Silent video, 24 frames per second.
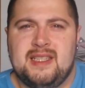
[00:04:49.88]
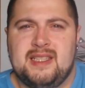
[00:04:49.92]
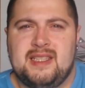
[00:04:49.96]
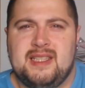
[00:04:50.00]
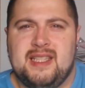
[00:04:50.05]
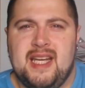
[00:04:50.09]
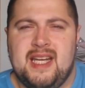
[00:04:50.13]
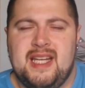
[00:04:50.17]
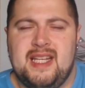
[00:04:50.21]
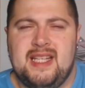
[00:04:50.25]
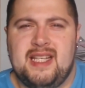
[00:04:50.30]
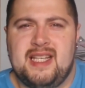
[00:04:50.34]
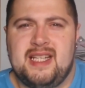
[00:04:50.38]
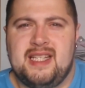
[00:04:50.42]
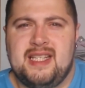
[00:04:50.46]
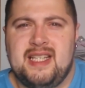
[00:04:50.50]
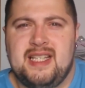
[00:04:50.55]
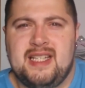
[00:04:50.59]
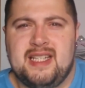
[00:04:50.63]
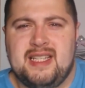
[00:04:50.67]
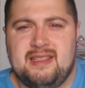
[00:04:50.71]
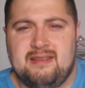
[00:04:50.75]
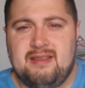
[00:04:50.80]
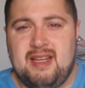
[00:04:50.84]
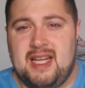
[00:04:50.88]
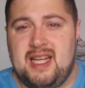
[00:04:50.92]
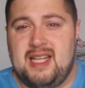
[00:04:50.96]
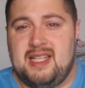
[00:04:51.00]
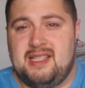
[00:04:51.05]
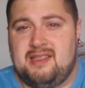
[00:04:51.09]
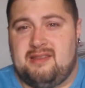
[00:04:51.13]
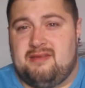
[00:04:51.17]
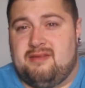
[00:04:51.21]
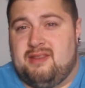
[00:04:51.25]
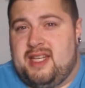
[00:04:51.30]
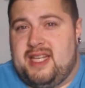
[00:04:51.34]
it's kind of like, it
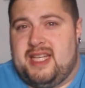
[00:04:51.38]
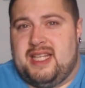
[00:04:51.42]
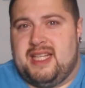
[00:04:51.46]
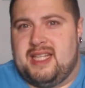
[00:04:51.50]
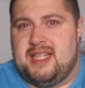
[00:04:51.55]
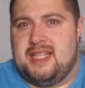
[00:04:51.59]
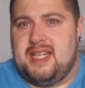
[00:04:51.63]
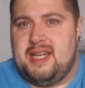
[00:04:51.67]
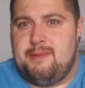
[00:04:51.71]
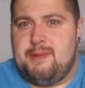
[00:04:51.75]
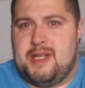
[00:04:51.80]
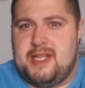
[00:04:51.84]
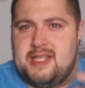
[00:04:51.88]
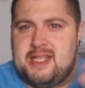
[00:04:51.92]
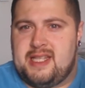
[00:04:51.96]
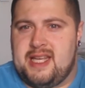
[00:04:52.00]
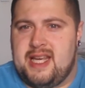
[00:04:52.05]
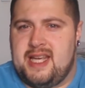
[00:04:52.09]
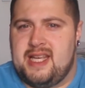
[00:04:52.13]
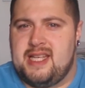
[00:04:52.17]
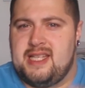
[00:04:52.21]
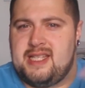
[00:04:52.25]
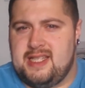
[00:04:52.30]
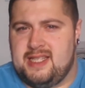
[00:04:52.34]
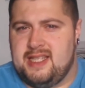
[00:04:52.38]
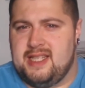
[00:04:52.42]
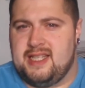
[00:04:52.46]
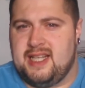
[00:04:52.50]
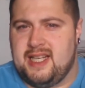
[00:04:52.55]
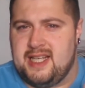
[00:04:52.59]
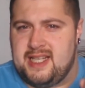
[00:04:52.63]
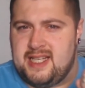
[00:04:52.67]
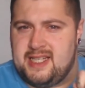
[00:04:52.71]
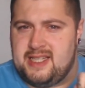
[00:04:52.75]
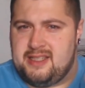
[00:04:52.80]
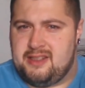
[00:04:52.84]
is like the lemon zest, the
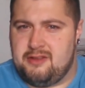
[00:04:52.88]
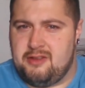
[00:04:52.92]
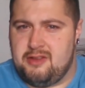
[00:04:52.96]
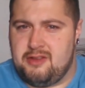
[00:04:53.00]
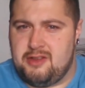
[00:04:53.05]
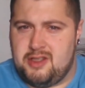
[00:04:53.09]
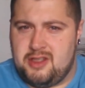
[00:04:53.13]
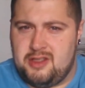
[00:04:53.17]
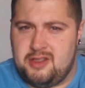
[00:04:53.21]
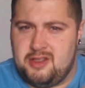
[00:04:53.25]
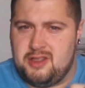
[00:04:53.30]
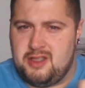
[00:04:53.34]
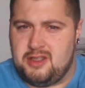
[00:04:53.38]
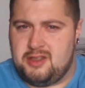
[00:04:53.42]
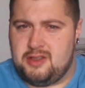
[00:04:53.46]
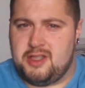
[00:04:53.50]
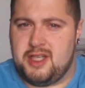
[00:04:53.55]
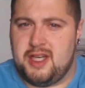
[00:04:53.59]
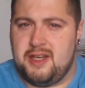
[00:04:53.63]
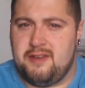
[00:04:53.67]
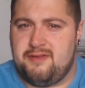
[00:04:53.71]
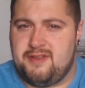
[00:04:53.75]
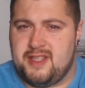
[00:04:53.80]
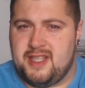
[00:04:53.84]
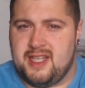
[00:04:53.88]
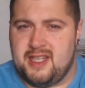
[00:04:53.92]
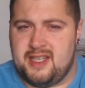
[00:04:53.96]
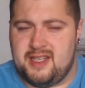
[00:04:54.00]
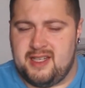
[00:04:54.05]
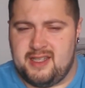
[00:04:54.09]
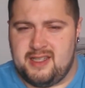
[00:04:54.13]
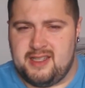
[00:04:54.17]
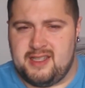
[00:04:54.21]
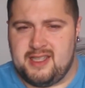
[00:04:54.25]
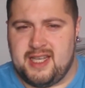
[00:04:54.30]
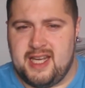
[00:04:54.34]
kind of shaved kind
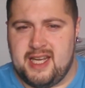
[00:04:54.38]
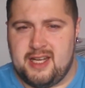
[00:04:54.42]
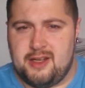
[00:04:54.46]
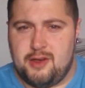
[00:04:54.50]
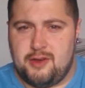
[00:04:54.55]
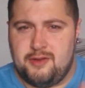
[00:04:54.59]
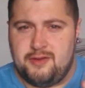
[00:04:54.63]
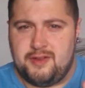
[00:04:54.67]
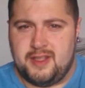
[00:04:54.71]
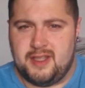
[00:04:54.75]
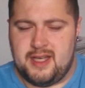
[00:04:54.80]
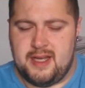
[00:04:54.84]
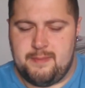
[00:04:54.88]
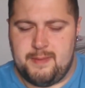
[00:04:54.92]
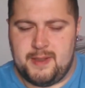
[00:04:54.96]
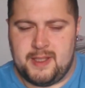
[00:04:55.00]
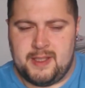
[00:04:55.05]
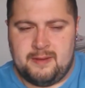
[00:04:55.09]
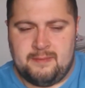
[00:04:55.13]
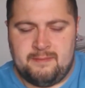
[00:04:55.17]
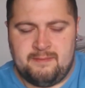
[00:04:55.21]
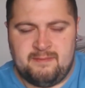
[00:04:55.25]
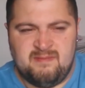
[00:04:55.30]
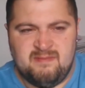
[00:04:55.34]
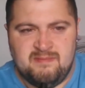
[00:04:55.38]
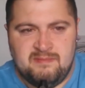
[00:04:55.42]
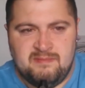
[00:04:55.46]
of skin off the lemon.